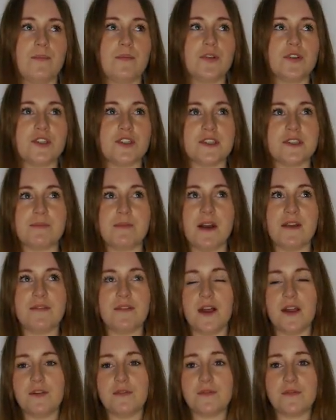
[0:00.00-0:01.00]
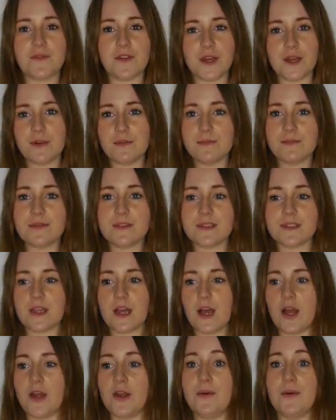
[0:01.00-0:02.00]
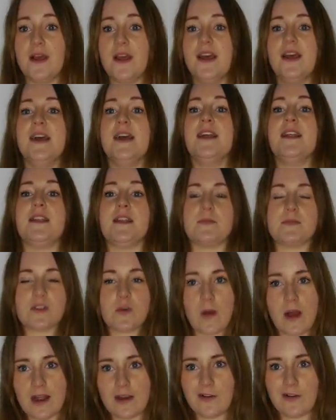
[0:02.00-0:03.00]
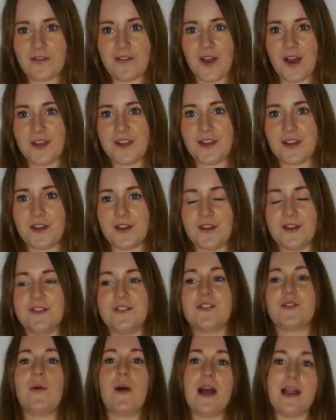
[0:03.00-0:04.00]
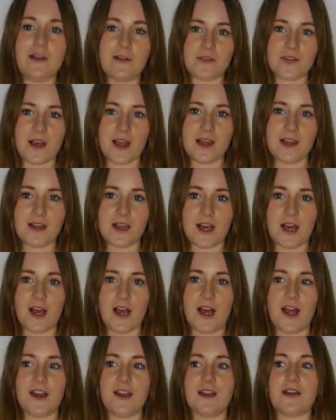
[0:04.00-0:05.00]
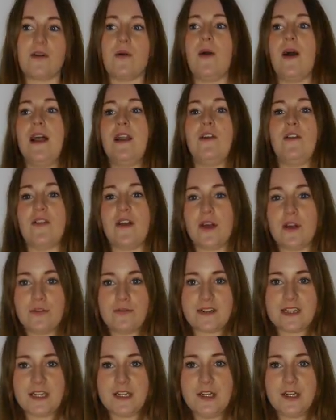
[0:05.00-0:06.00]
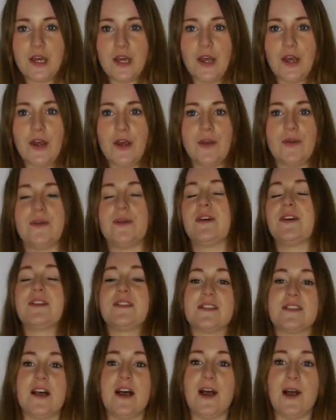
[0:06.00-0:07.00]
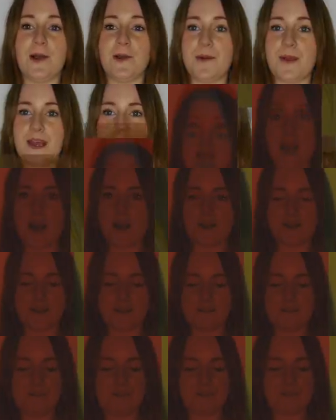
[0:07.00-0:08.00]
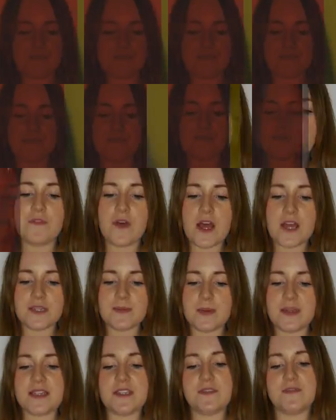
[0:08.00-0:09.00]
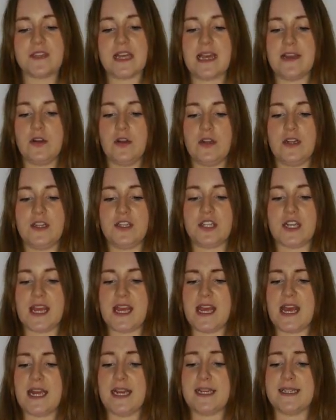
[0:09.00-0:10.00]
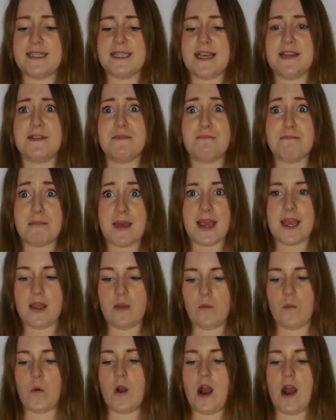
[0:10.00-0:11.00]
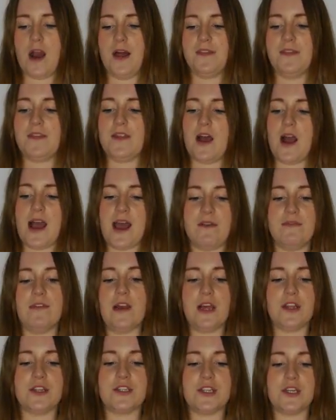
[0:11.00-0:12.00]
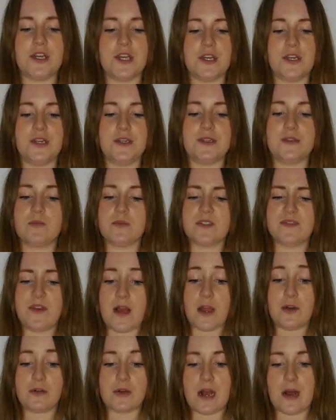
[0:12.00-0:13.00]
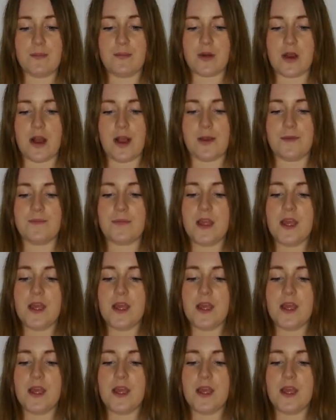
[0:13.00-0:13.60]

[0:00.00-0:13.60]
producing my final film. So there was quite a lot that I used, quite a lot that I learned, quite a lot that I already knew. So here goes. The first piece of technology, and I'd say the main one that I have learnt to use, was Final Cut Pro.